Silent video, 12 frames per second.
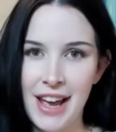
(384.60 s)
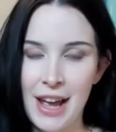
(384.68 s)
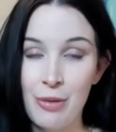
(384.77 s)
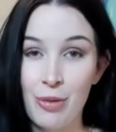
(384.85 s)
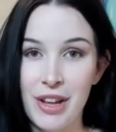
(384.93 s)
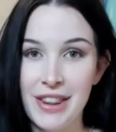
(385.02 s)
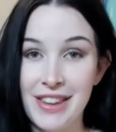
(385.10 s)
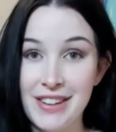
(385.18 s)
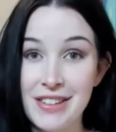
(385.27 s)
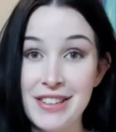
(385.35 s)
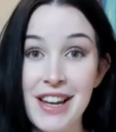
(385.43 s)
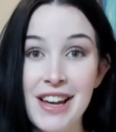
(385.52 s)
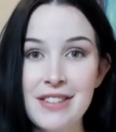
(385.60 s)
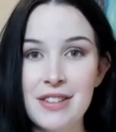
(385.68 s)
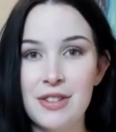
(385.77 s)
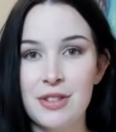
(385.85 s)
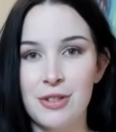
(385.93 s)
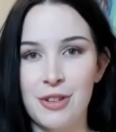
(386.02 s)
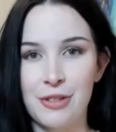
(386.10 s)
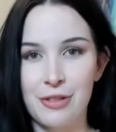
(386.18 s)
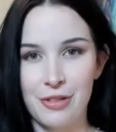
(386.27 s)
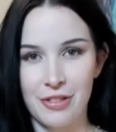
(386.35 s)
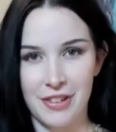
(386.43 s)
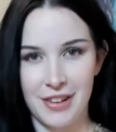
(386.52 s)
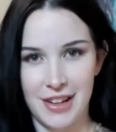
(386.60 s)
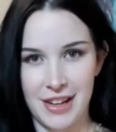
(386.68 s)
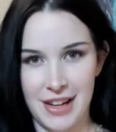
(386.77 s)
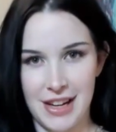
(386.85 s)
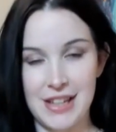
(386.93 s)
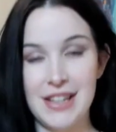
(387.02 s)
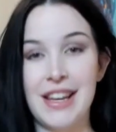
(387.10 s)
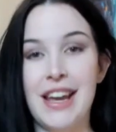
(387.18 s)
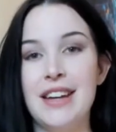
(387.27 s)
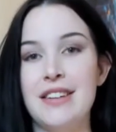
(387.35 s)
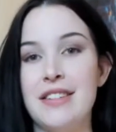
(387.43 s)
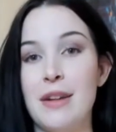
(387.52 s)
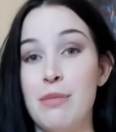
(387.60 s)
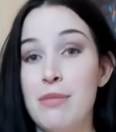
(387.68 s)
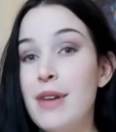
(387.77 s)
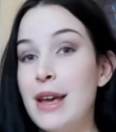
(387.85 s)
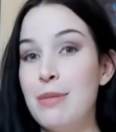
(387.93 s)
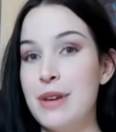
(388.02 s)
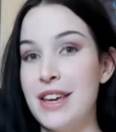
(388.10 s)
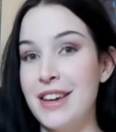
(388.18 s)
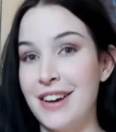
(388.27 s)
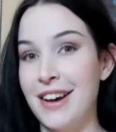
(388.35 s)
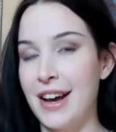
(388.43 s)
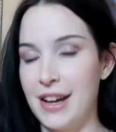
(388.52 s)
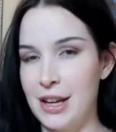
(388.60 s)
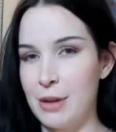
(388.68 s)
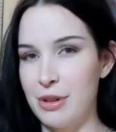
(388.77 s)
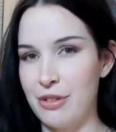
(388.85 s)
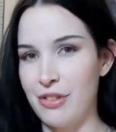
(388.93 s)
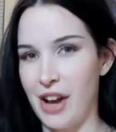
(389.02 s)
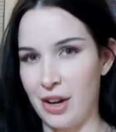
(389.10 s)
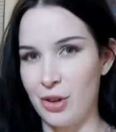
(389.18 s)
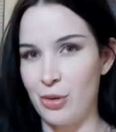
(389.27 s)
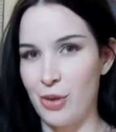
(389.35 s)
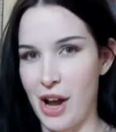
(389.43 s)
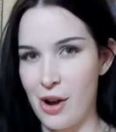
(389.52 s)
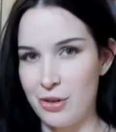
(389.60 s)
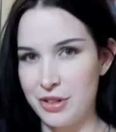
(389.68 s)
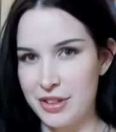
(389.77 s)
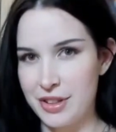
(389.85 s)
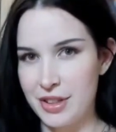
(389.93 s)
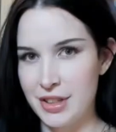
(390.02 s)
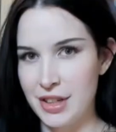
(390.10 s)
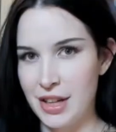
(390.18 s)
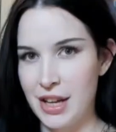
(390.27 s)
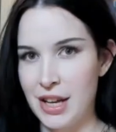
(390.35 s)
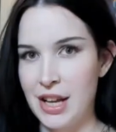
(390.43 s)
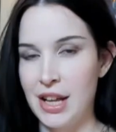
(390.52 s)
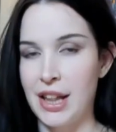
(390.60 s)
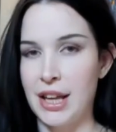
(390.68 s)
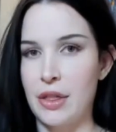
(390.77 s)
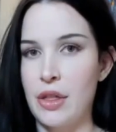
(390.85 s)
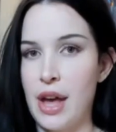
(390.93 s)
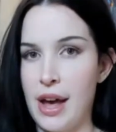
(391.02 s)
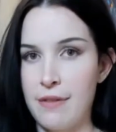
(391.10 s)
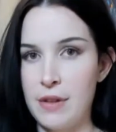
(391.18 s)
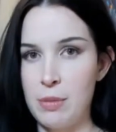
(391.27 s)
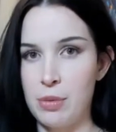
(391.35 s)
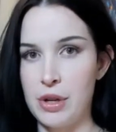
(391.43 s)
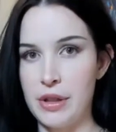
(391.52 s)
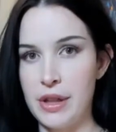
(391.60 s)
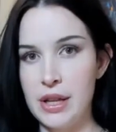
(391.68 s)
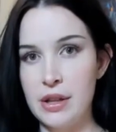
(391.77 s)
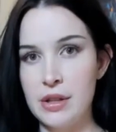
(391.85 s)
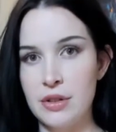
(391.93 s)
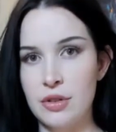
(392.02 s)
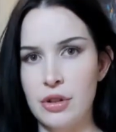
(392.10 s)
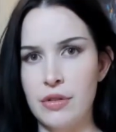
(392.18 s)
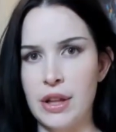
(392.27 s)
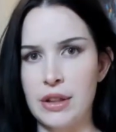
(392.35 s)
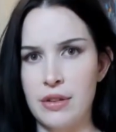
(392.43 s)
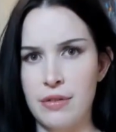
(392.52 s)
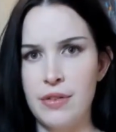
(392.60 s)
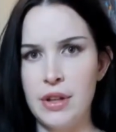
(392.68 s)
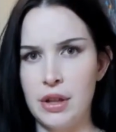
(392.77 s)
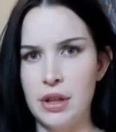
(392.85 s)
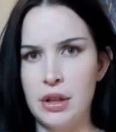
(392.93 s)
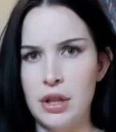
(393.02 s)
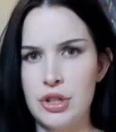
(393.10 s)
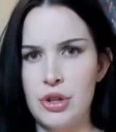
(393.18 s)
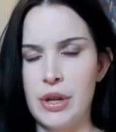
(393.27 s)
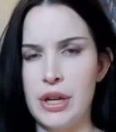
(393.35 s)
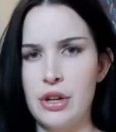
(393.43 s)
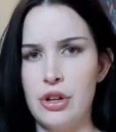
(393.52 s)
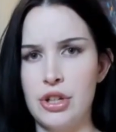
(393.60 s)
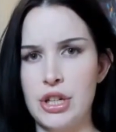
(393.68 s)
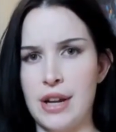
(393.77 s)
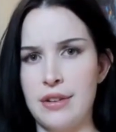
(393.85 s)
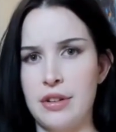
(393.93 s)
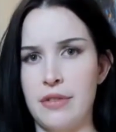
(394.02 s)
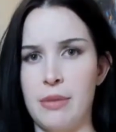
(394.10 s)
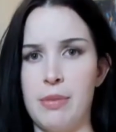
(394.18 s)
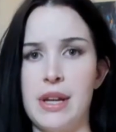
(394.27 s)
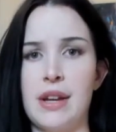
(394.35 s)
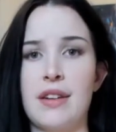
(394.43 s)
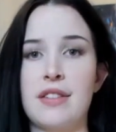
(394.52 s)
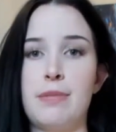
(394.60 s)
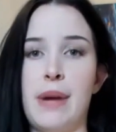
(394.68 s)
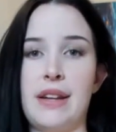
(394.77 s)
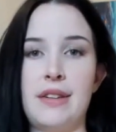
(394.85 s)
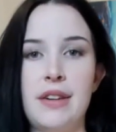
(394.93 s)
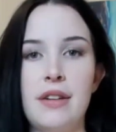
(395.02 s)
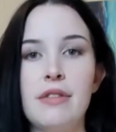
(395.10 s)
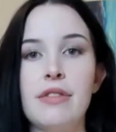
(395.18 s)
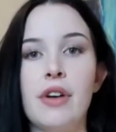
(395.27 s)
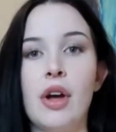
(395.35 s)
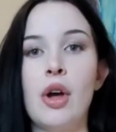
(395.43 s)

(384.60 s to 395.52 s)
And what this does is sort of indicates that maybe I am in fact aroused. Like the heavy breathing, sort of like the feeling that you get in your chest of it being expansive,